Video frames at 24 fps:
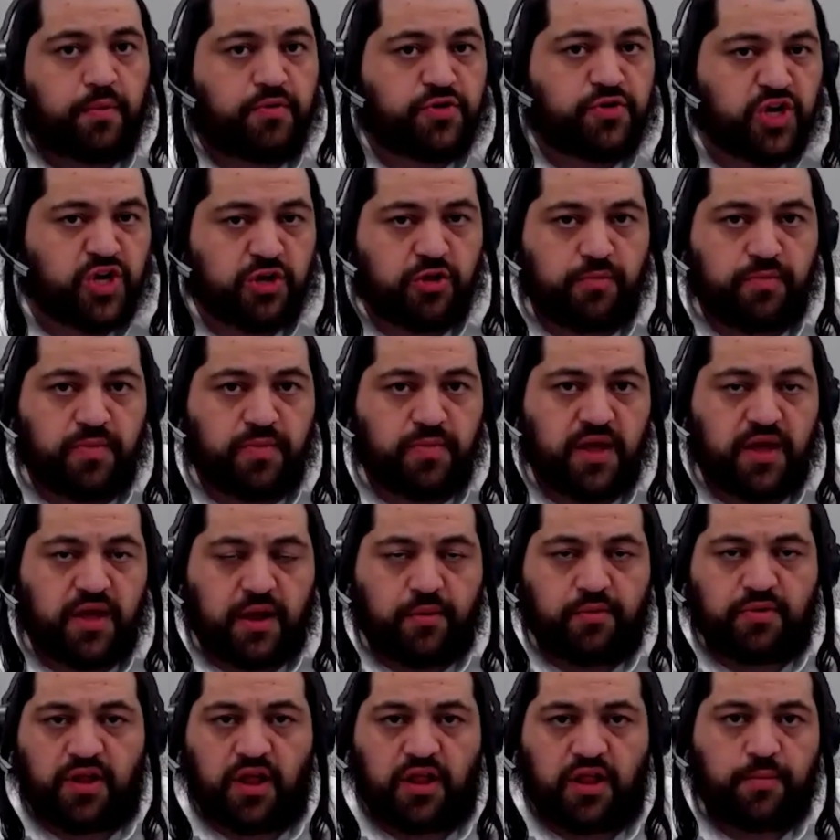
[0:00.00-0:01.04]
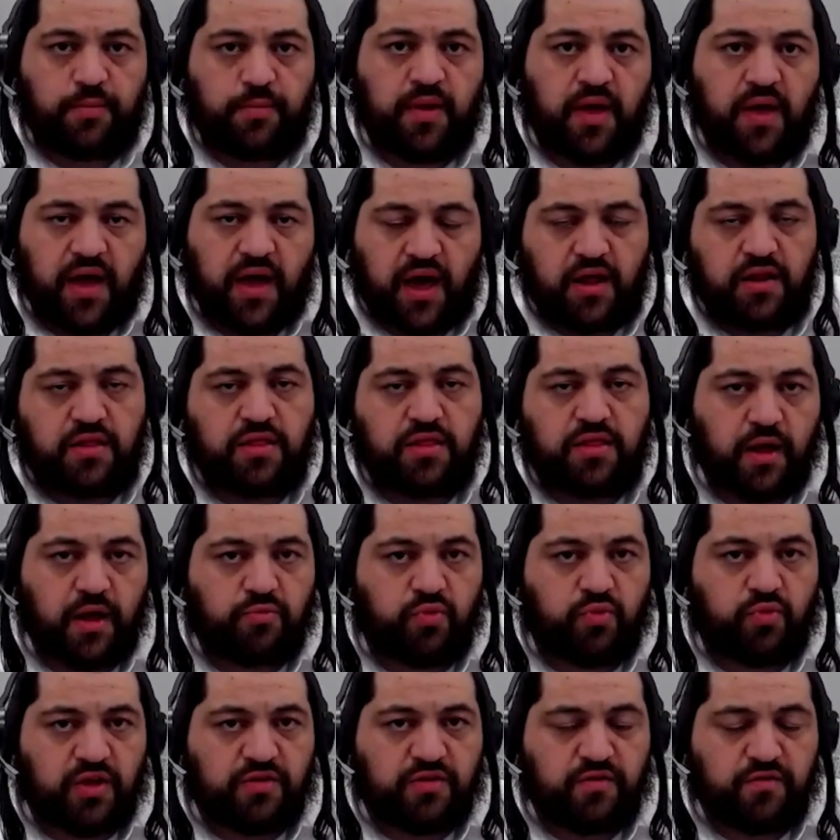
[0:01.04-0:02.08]
people reach out to me, and I would tell them, I don't
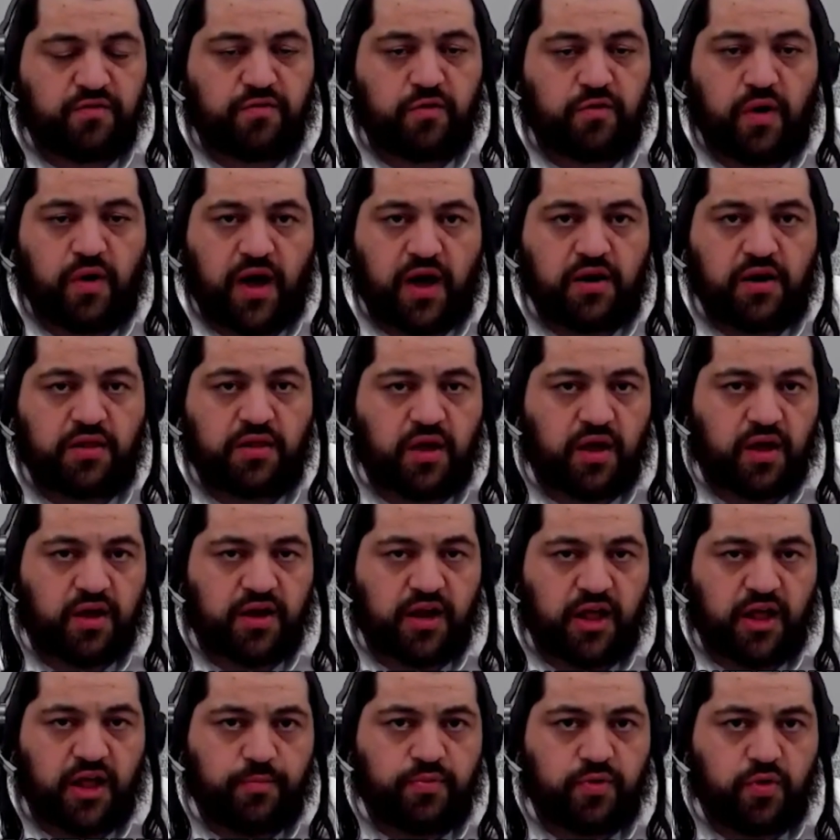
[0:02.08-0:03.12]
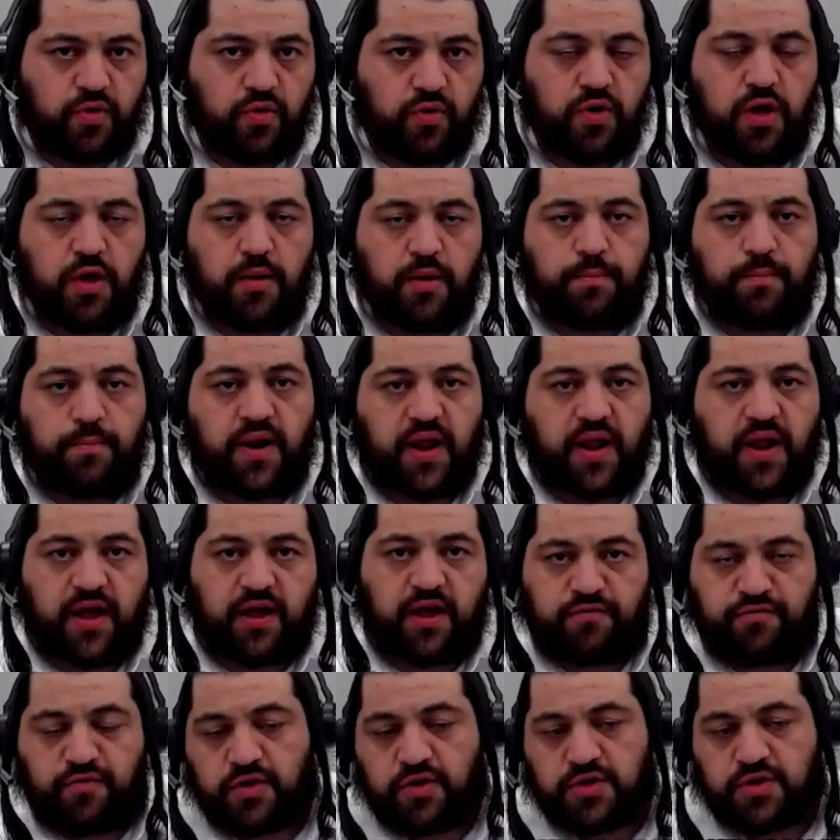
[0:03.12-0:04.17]
think I'm the right fit for you. I don't think I can help you, but
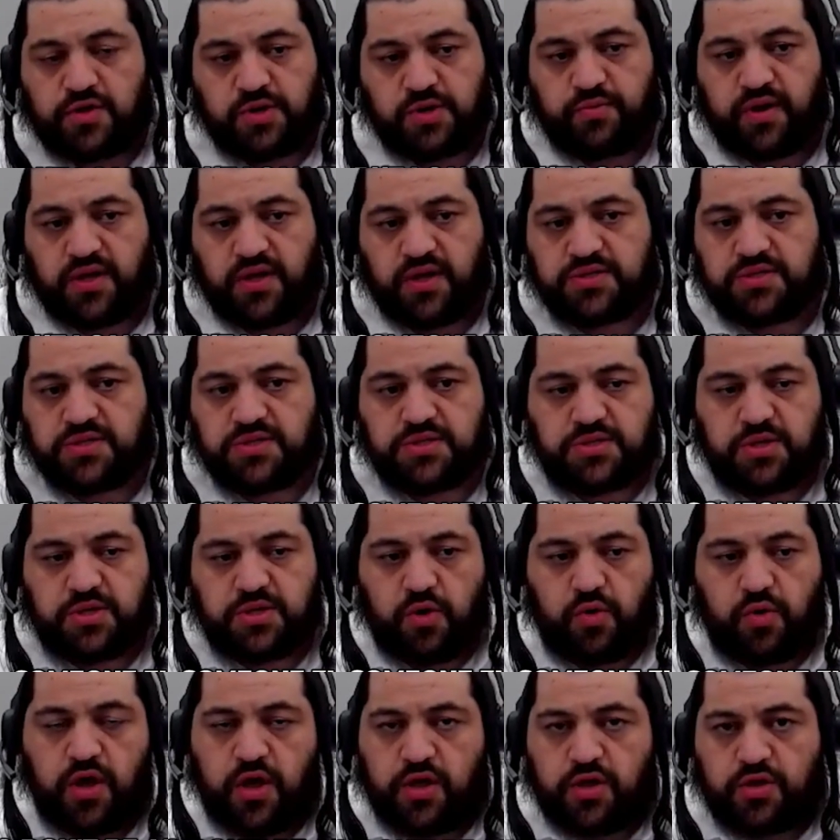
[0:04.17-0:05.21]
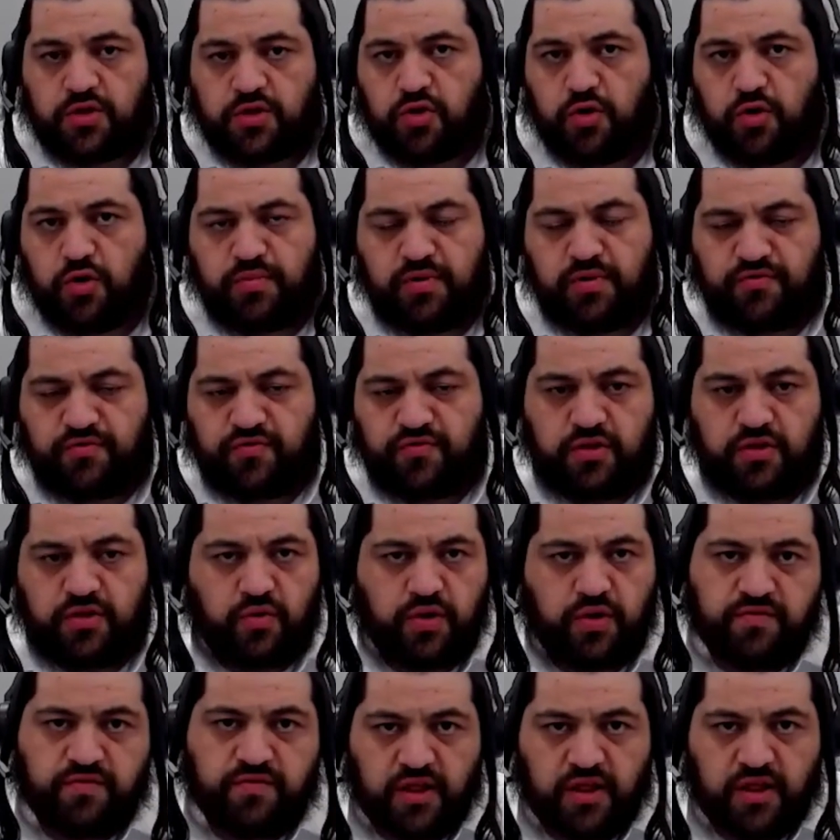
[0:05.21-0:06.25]
I can refer you to someone else. So don't be
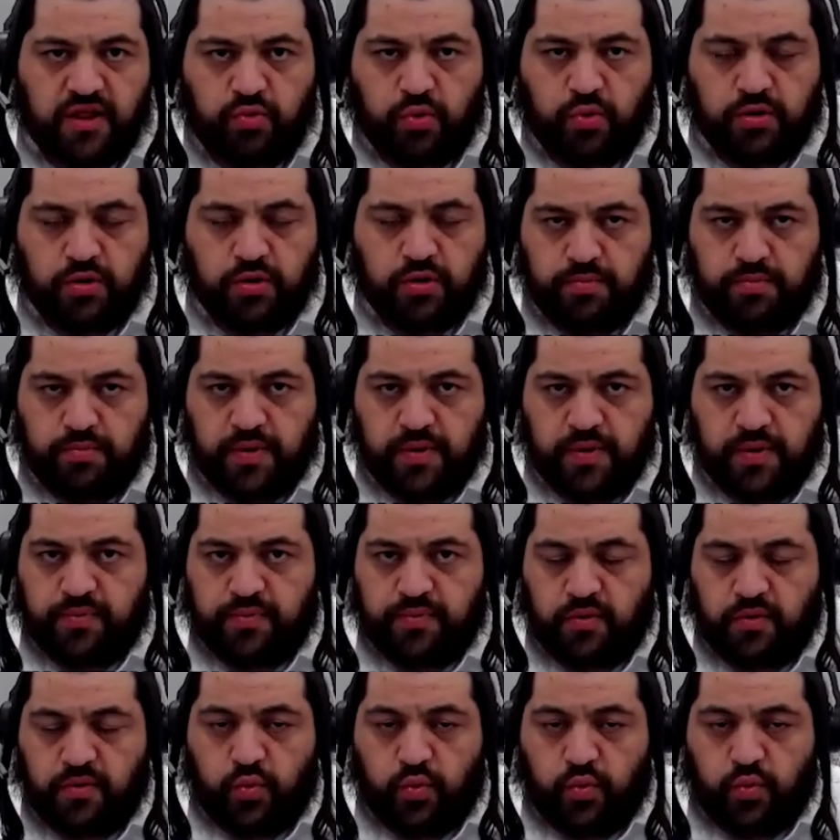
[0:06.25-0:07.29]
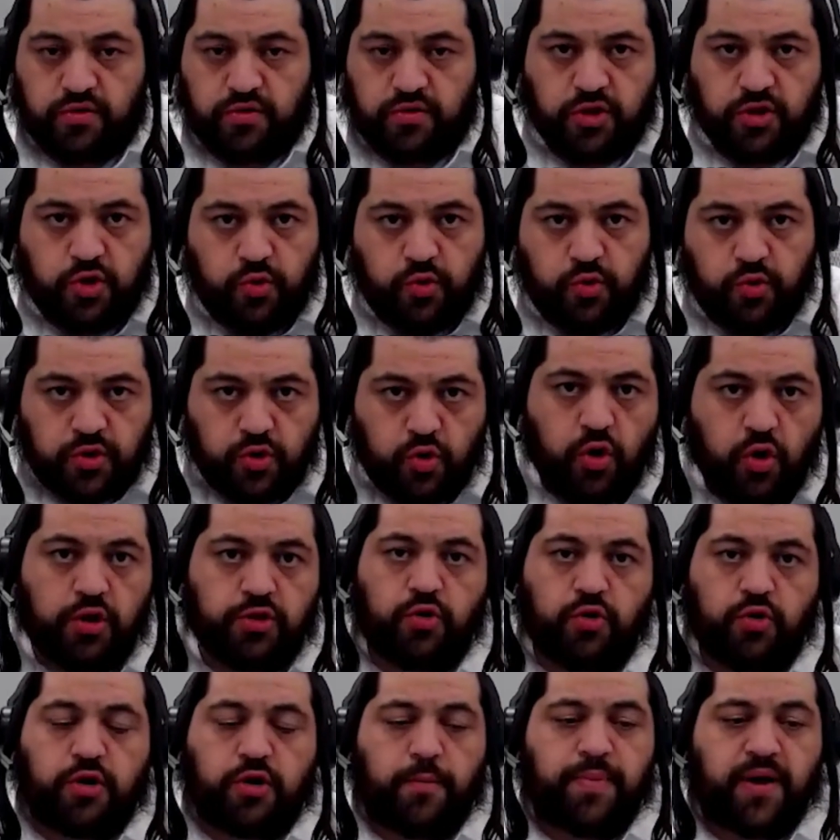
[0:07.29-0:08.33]
afraid to even network people with you would
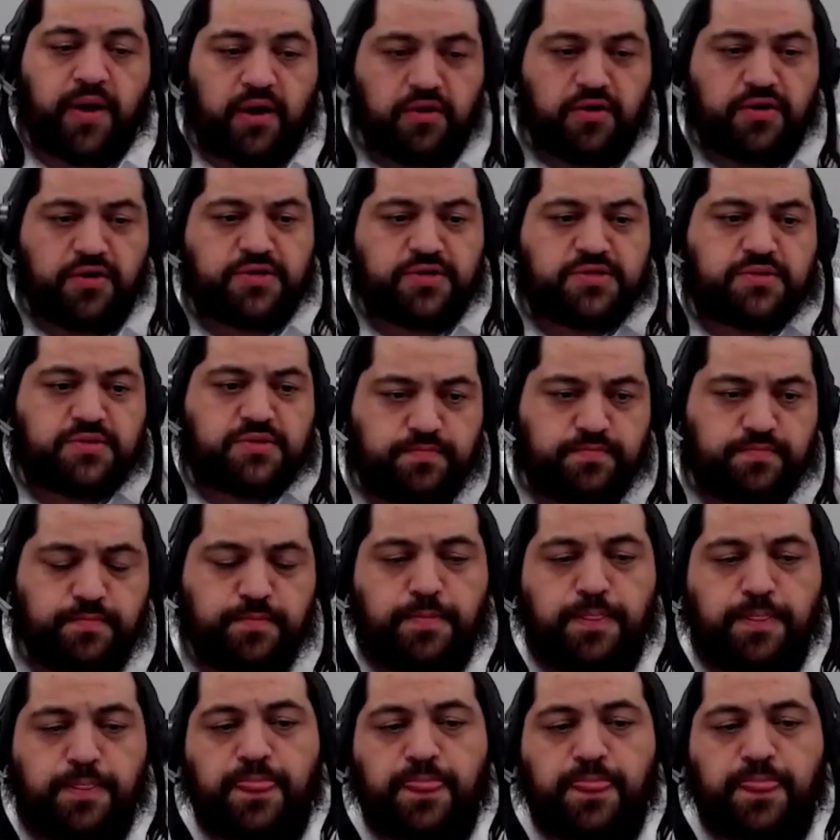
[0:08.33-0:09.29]
call your competitors.